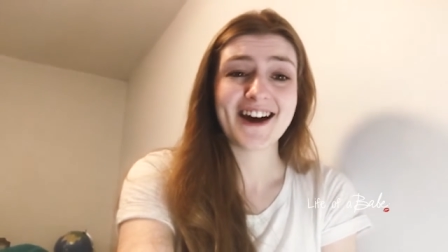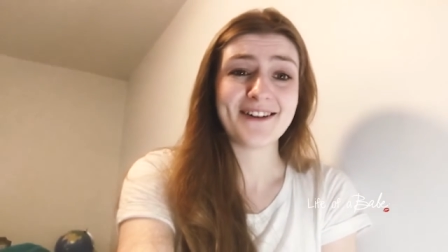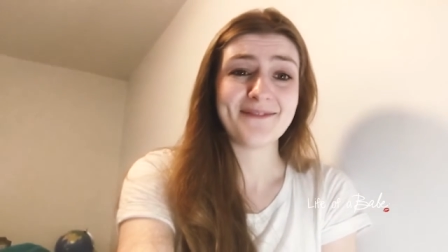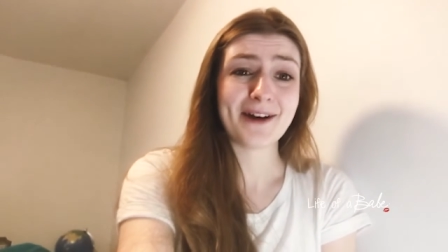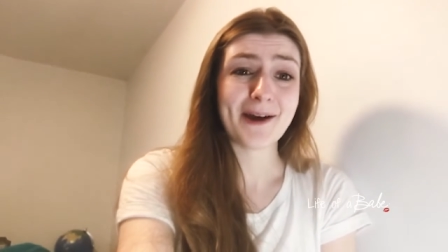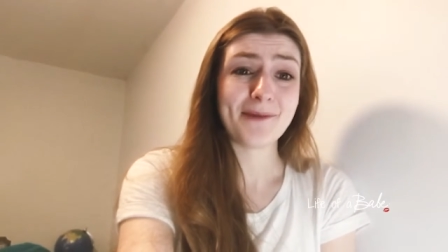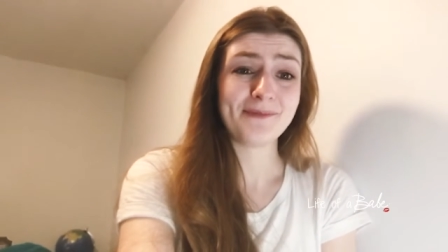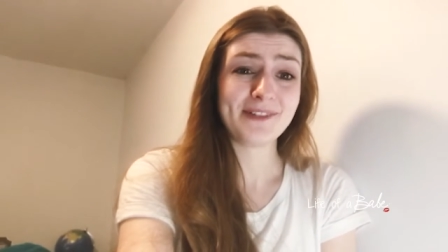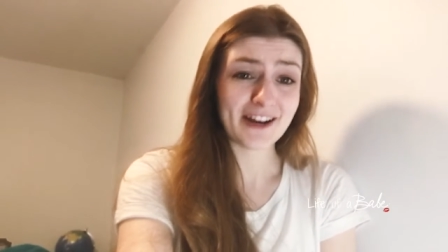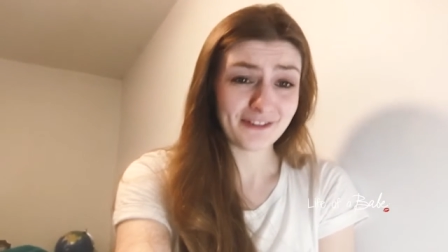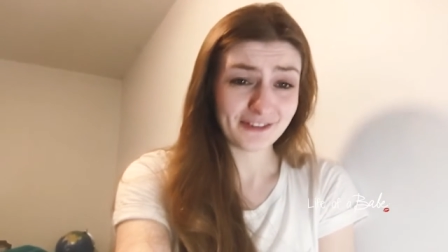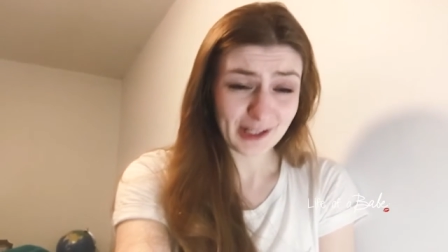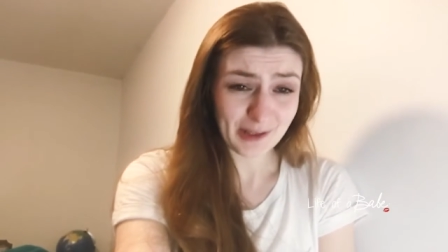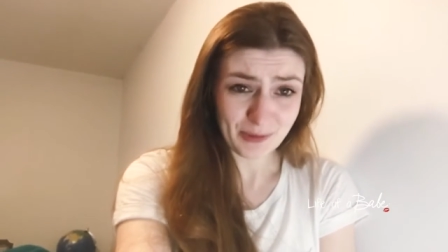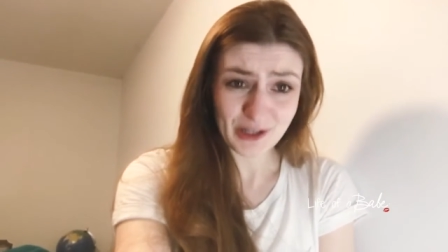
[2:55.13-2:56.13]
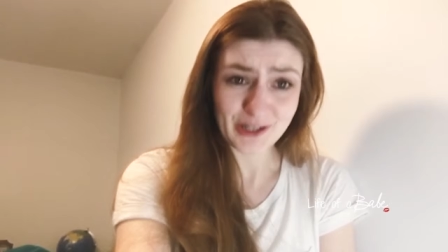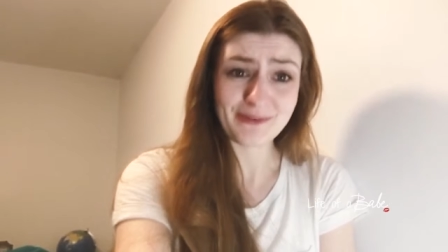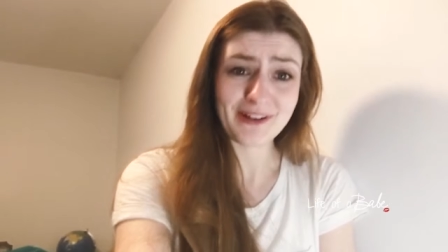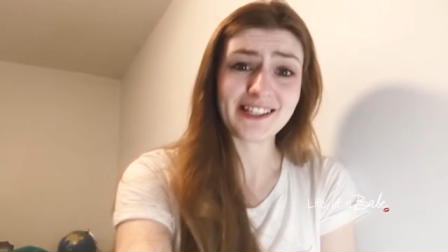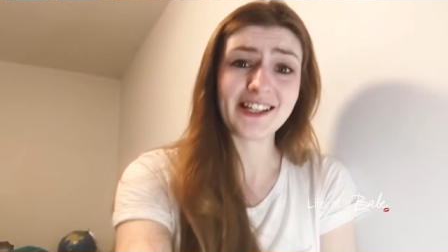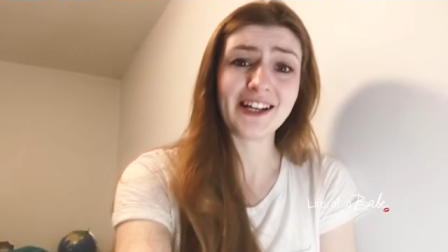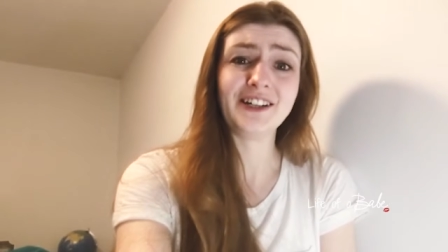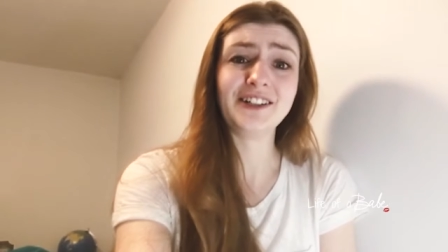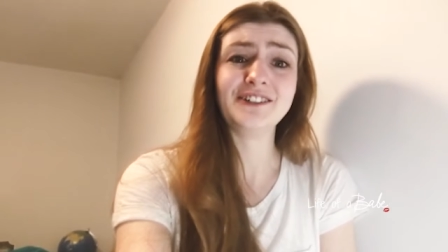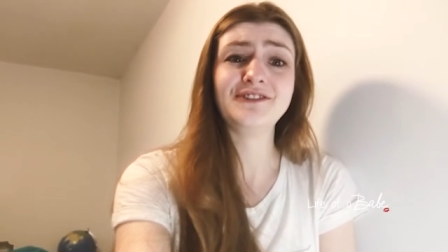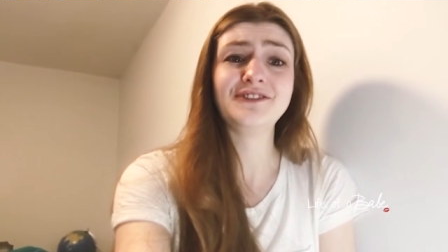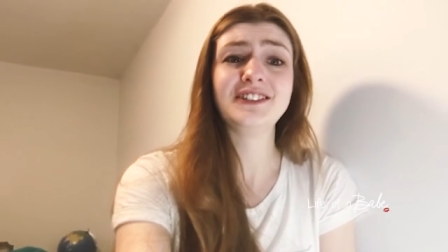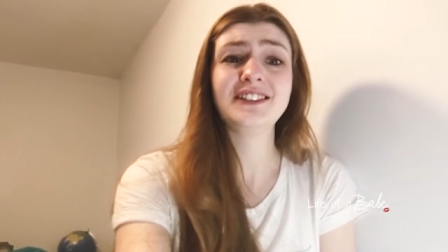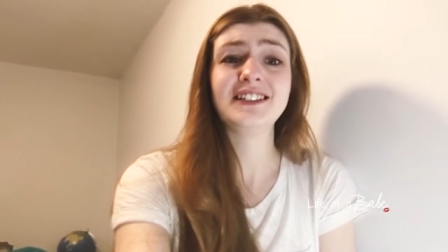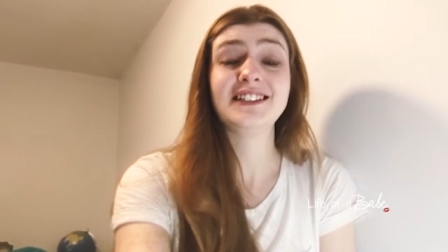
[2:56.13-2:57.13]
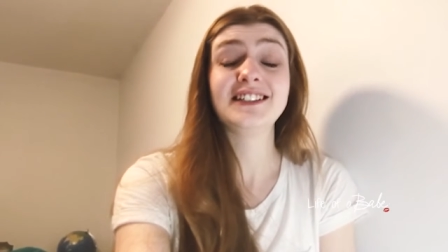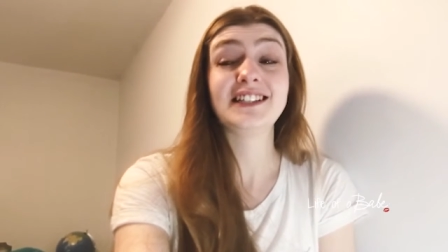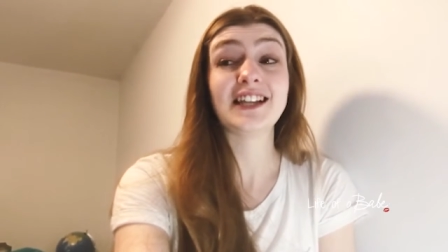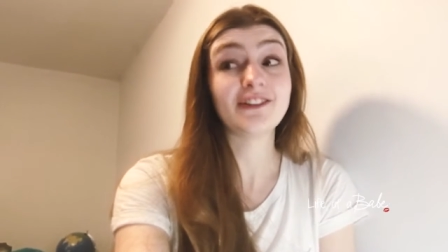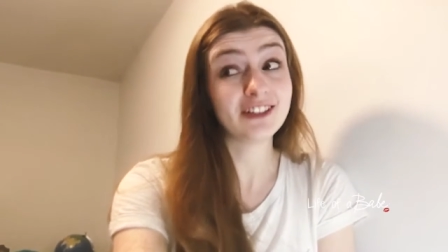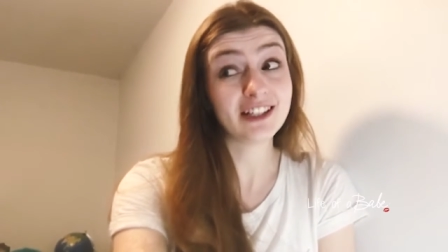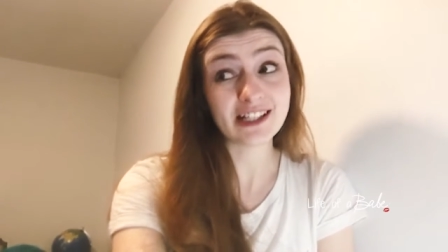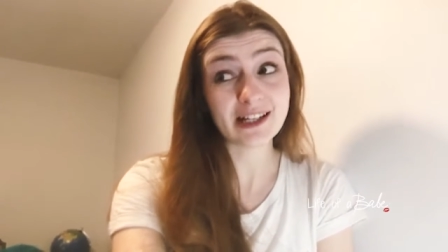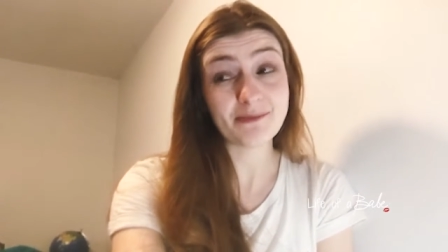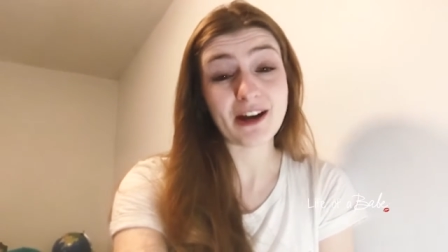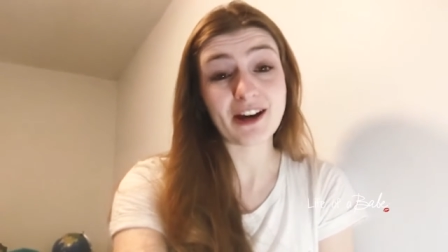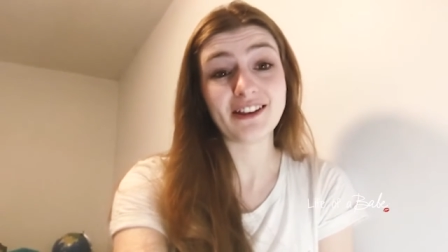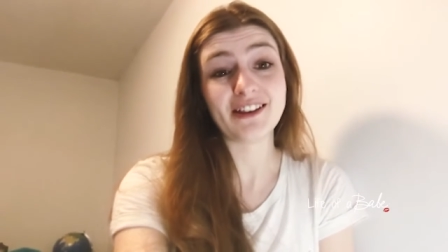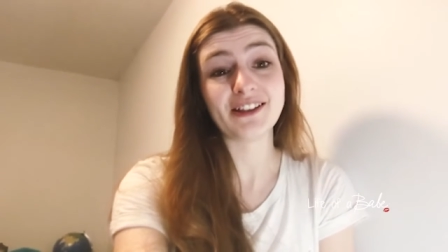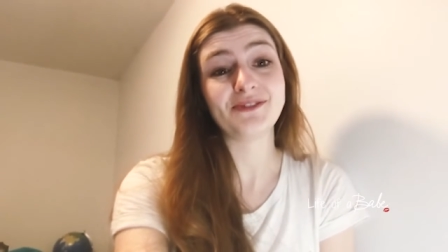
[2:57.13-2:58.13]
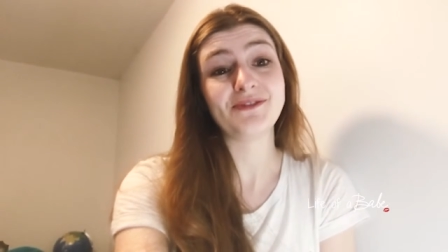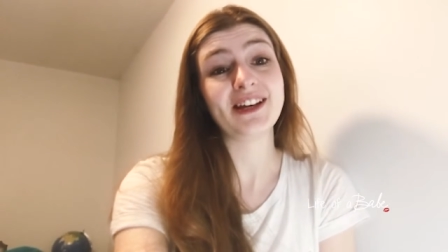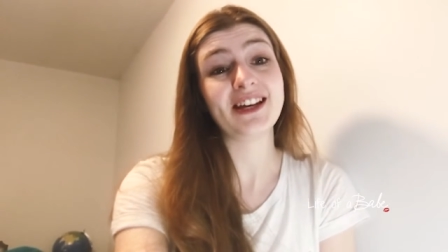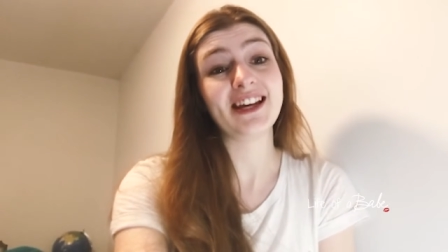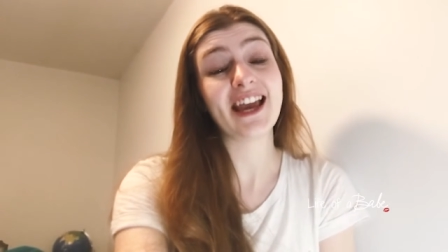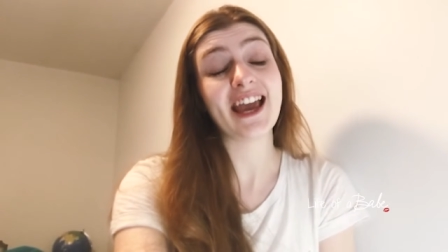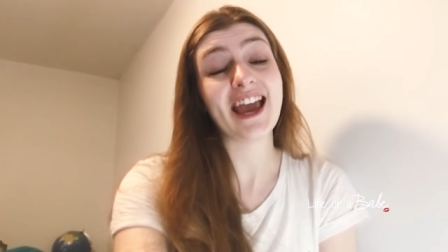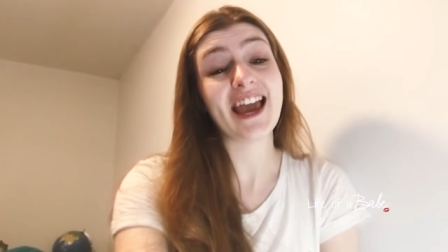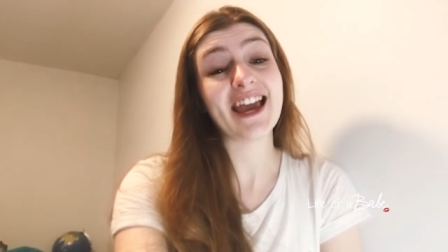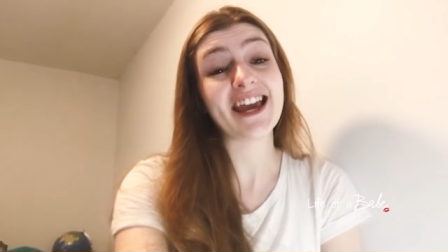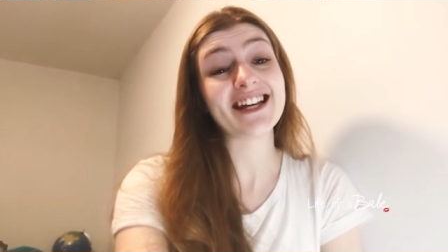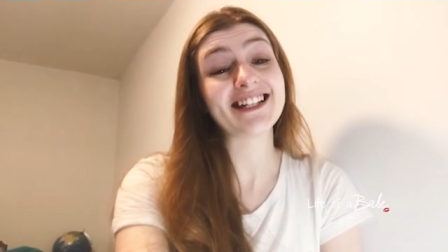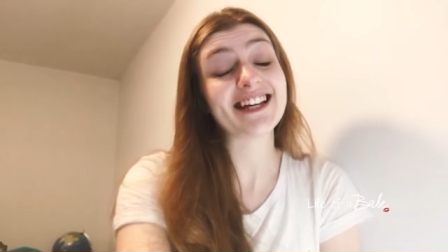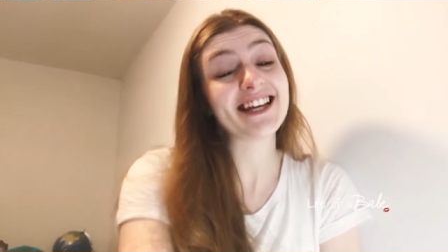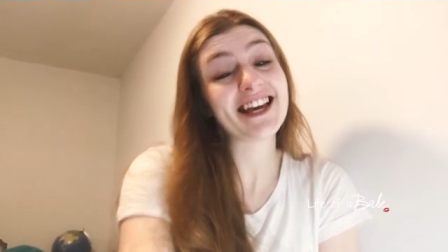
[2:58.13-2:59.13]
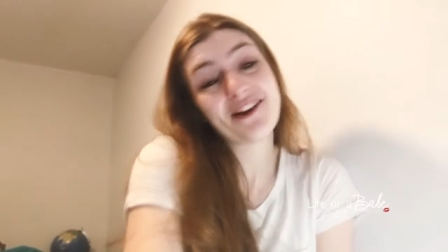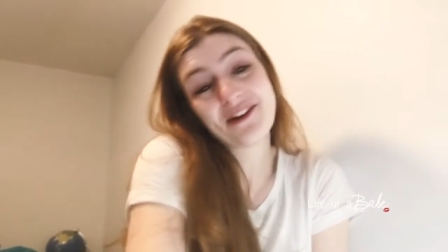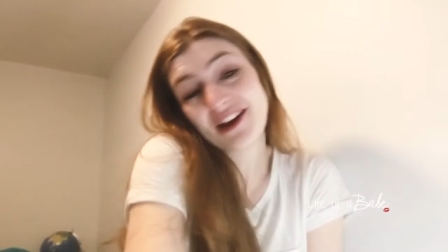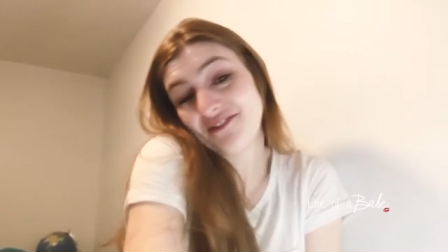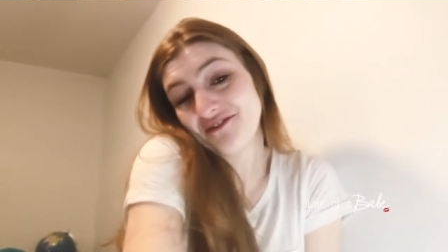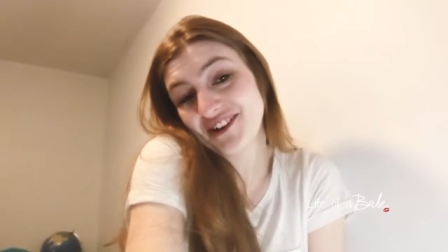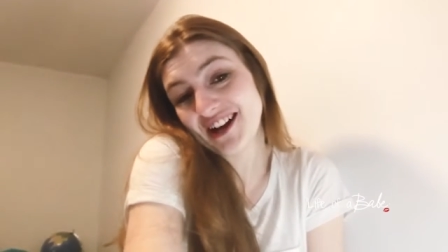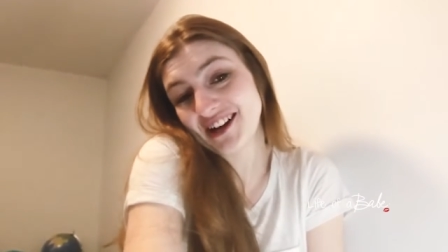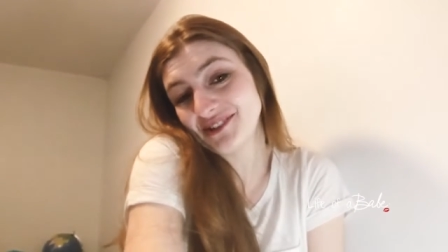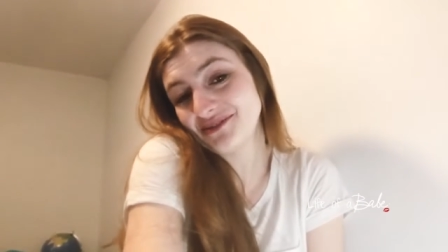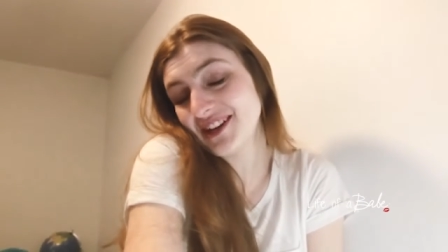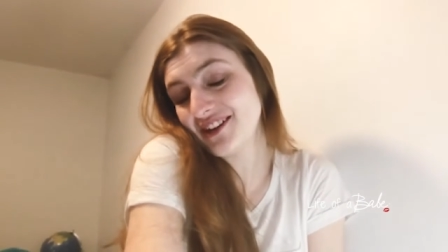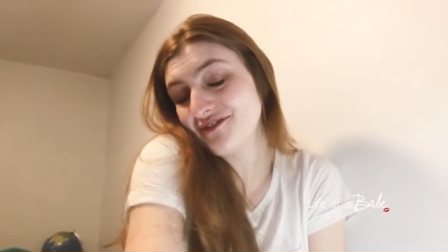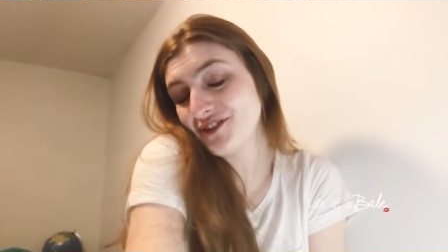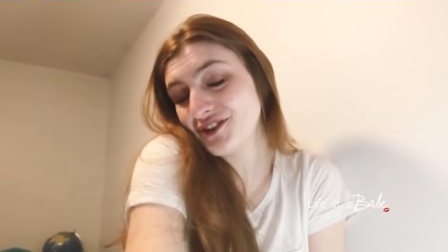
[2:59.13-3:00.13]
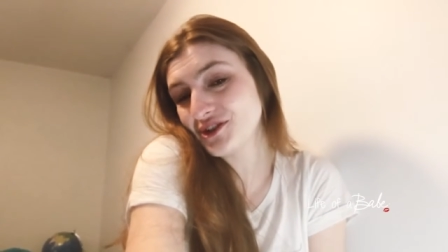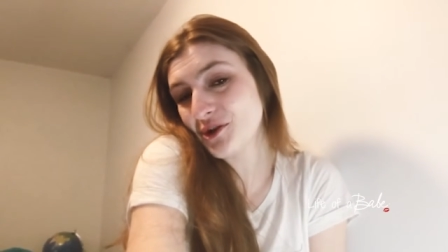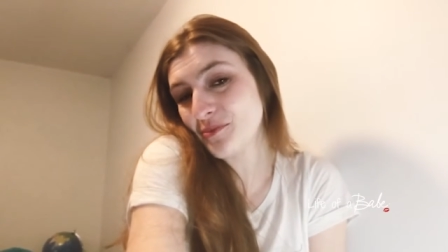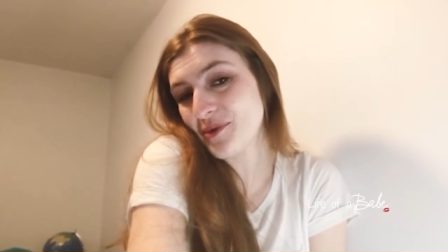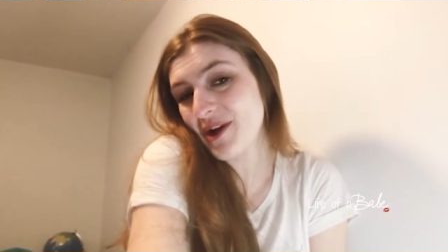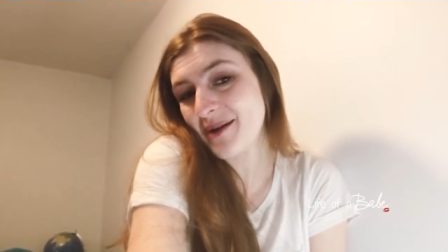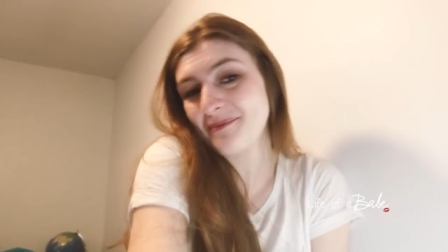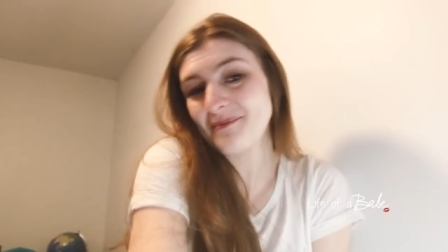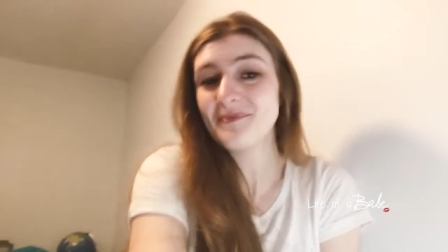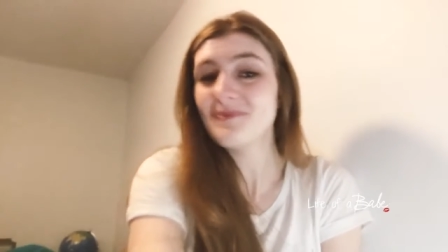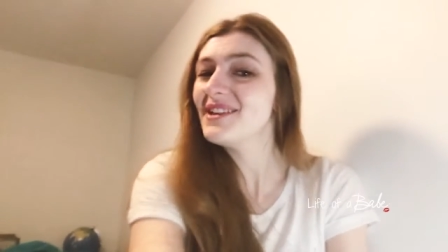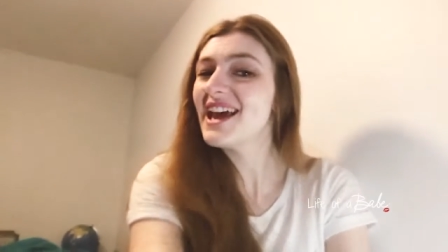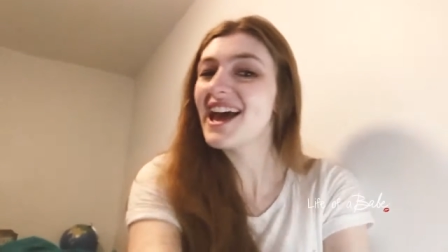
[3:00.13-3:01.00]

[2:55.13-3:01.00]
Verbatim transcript: Um, I definitely pushed myself. Definitely did better this week. And I can't wait for next week for show prep.